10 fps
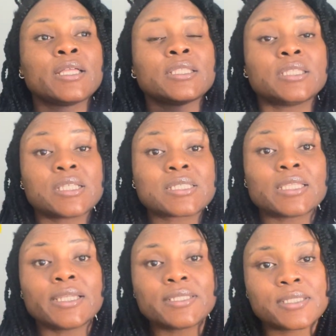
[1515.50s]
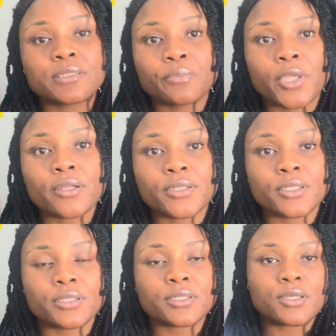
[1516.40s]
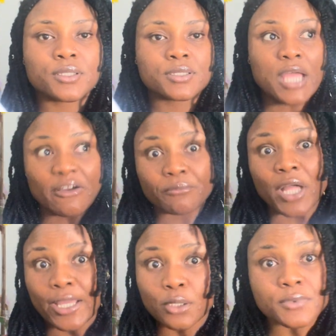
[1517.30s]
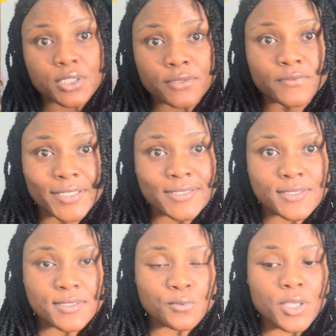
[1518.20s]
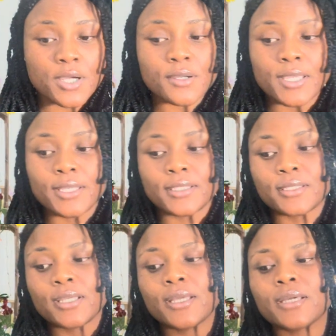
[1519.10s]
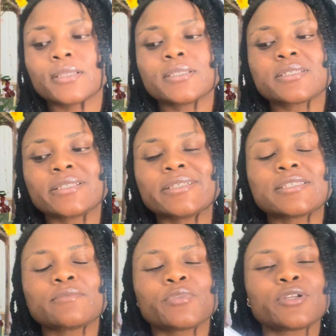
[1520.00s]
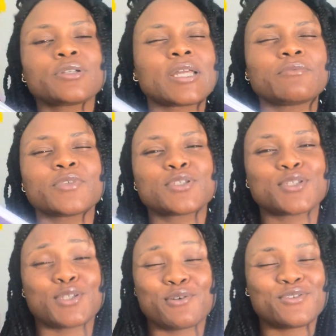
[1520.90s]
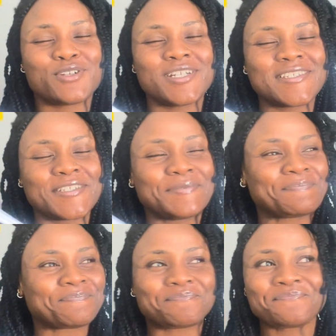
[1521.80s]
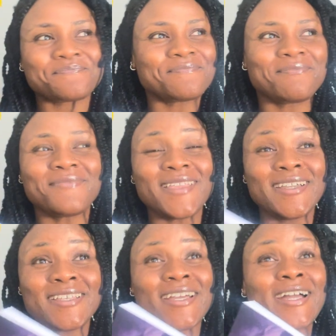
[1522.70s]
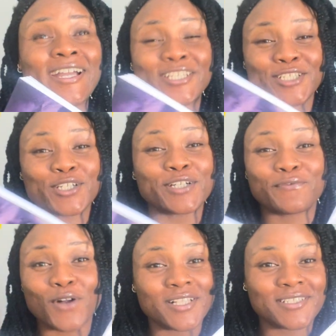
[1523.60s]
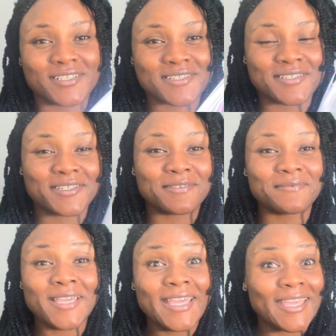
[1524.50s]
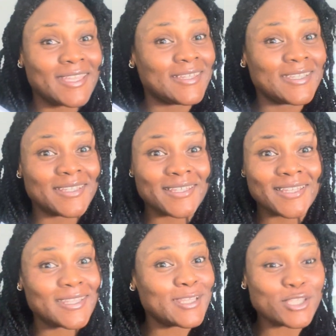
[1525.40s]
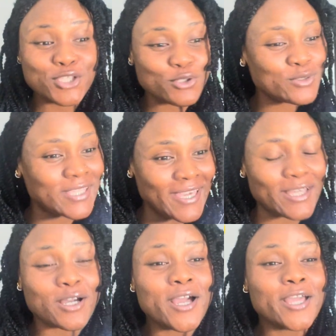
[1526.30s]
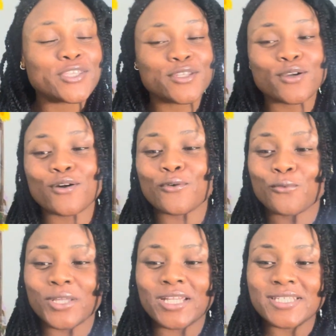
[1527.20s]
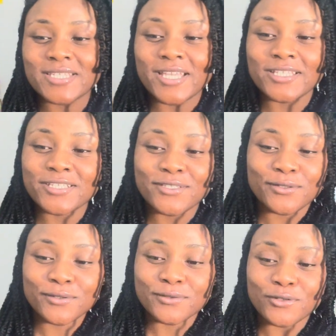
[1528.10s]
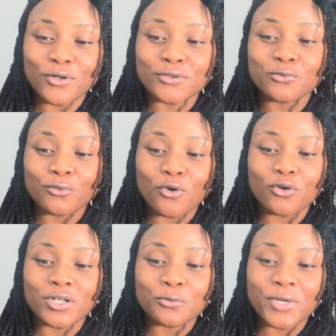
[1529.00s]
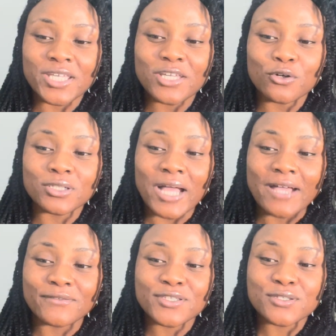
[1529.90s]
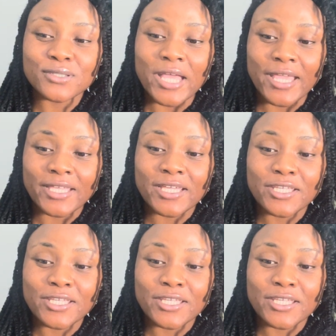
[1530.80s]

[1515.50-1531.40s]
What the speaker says: this Lenten period, because I observe Lent as well, and this Lenten period I've been so crazy. I've fallen asleep, and then you get, when I said, or wake, or having to like,